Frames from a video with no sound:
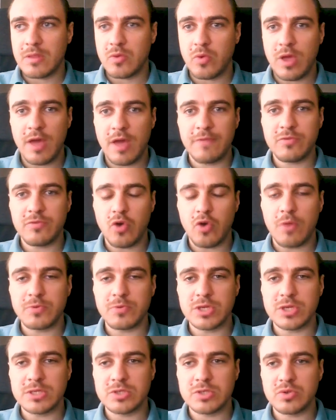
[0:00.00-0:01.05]
We have two
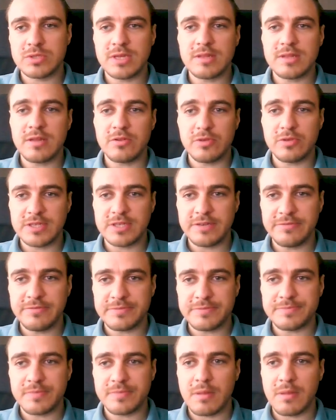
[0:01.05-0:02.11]
options to send and receive,
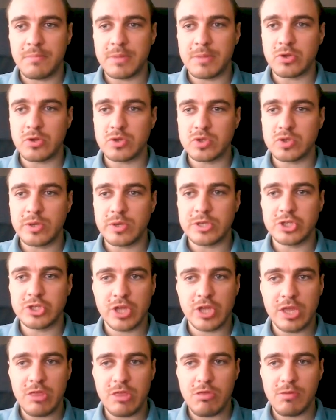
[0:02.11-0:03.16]
but also
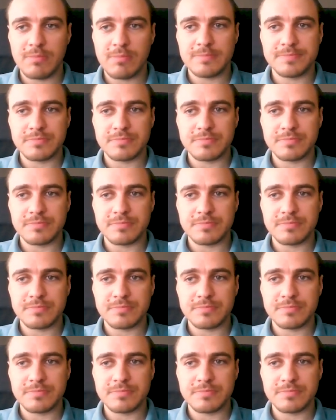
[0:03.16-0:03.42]
exchange,